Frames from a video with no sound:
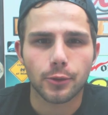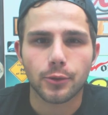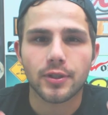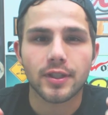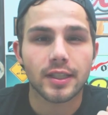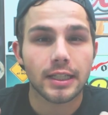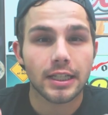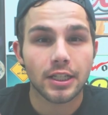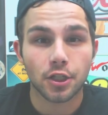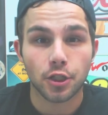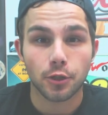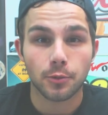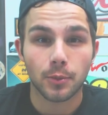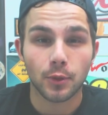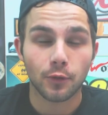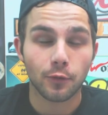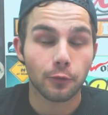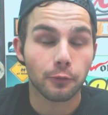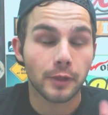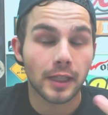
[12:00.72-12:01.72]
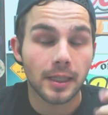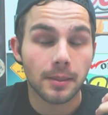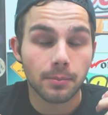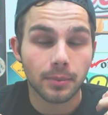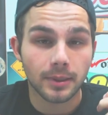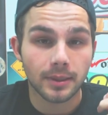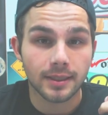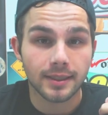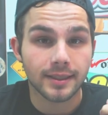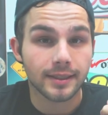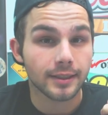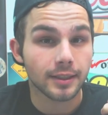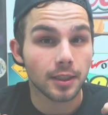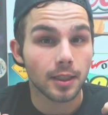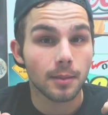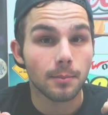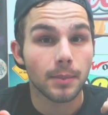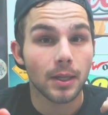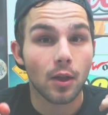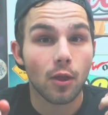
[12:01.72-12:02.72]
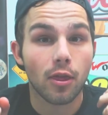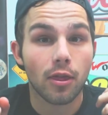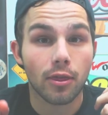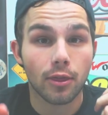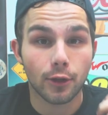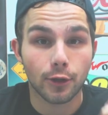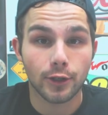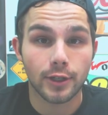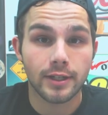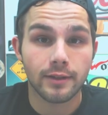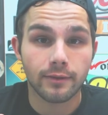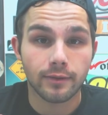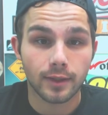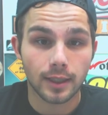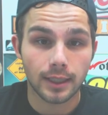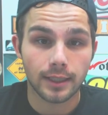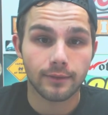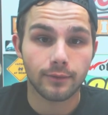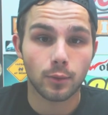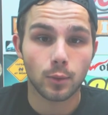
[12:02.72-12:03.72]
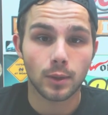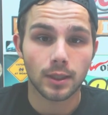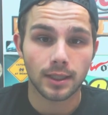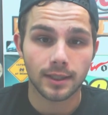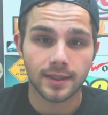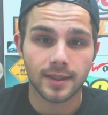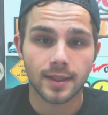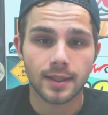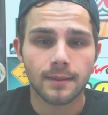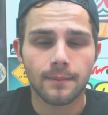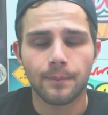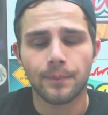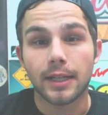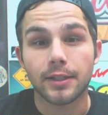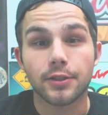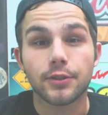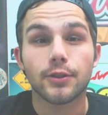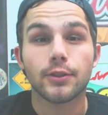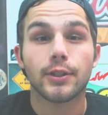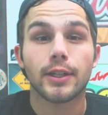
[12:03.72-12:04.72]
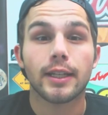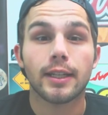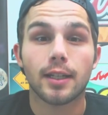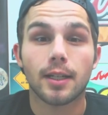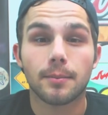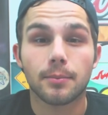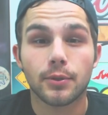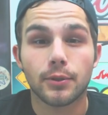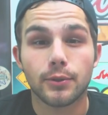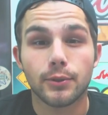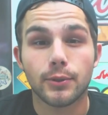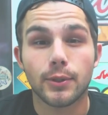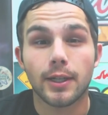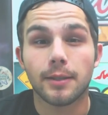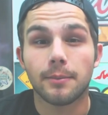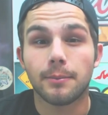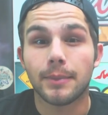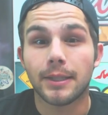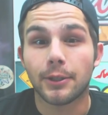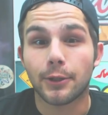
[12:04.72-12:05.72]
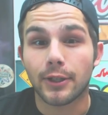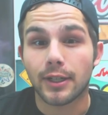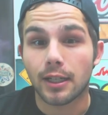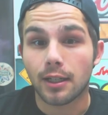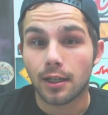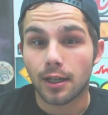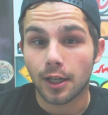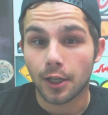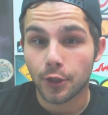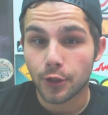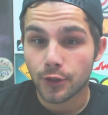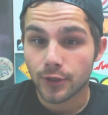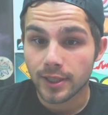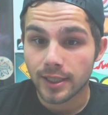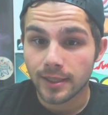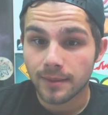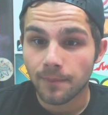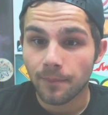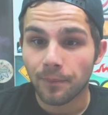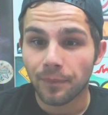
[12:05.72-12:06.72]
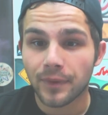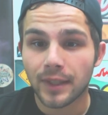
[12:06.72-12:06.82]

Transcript: know, satiable vape until about 35 watts. I took it up to about 100.